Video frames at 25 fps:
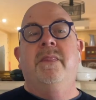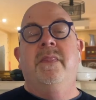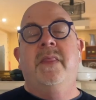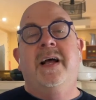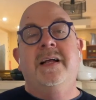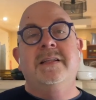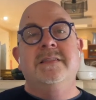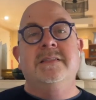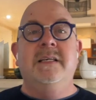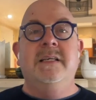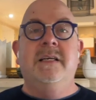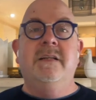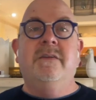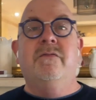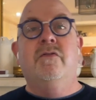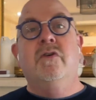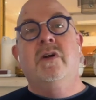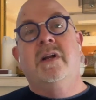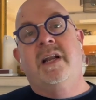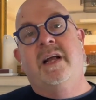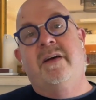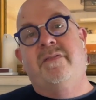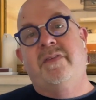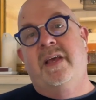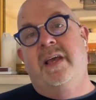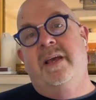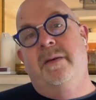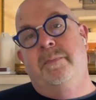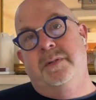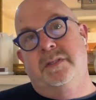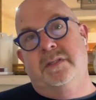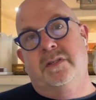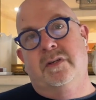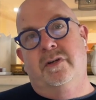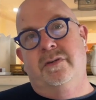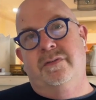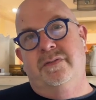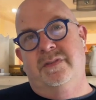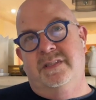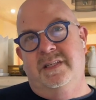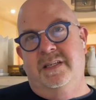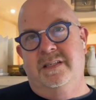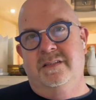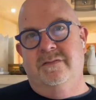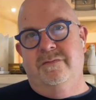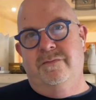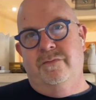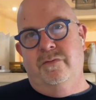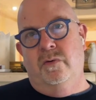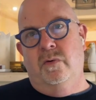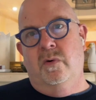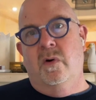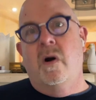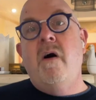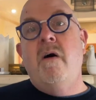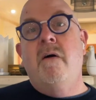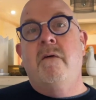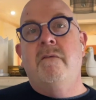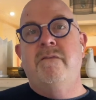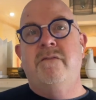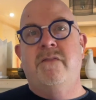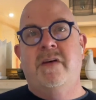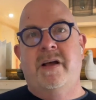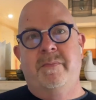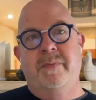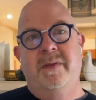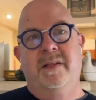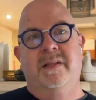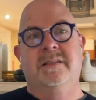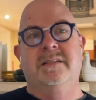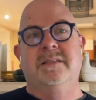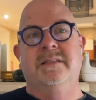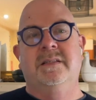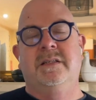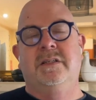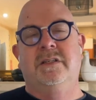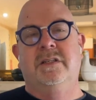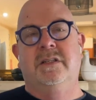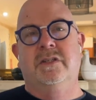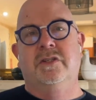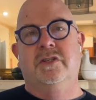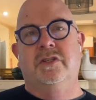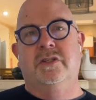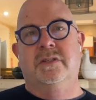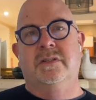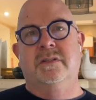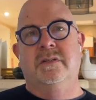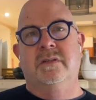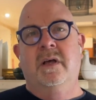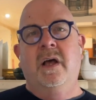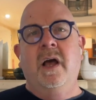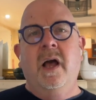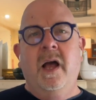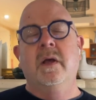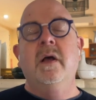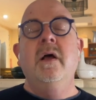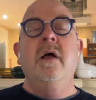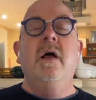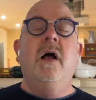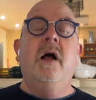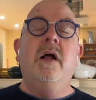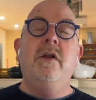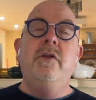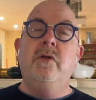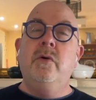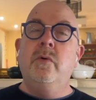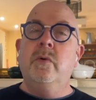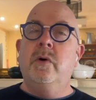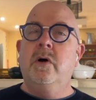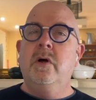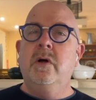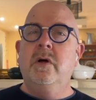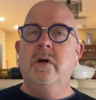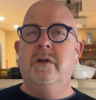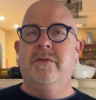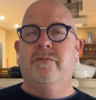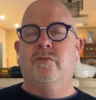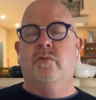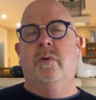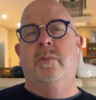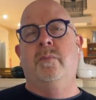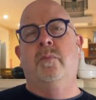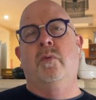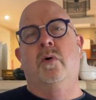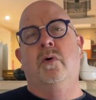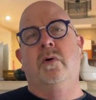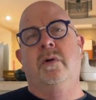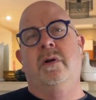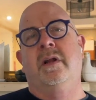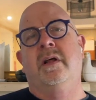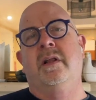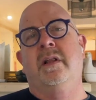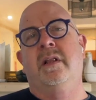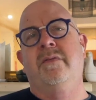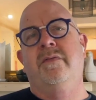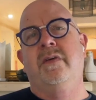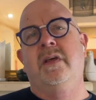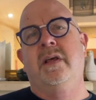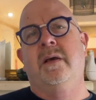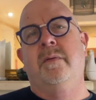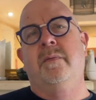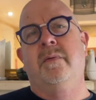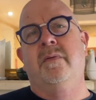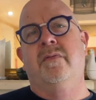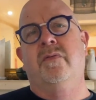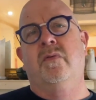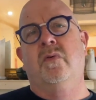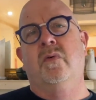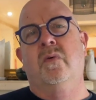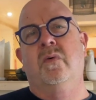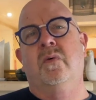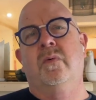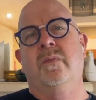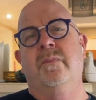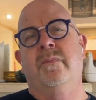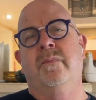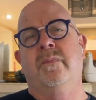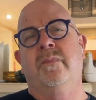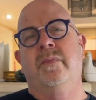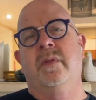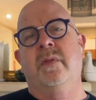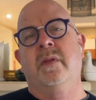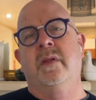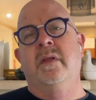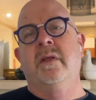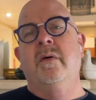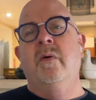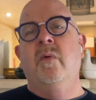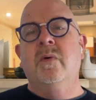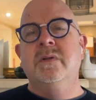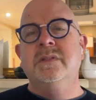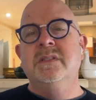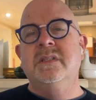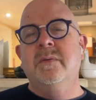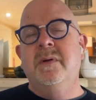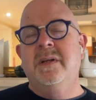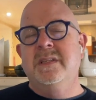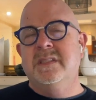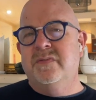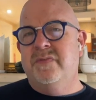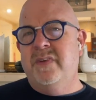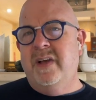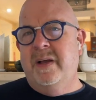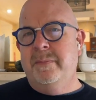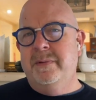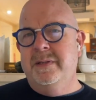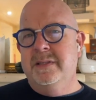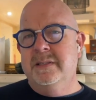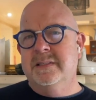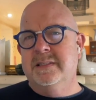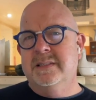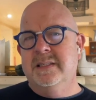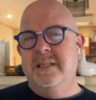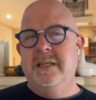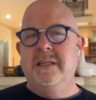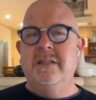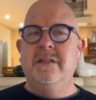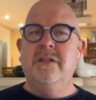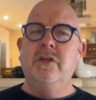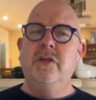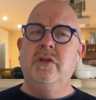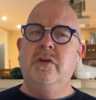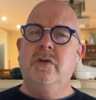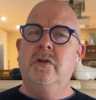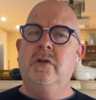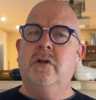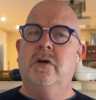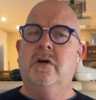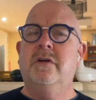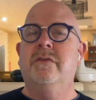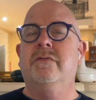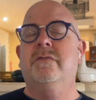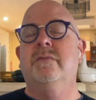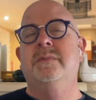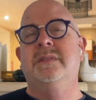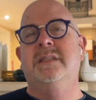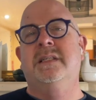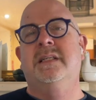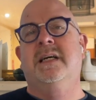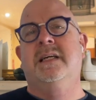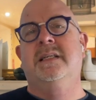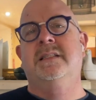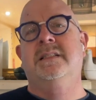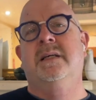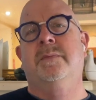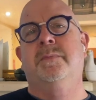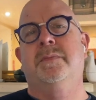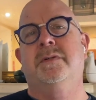That's it for another episode of season four of Fabulously Delicious. Had you heard of Raymond Olivier before? What's the most fabulous thing that you learned from today's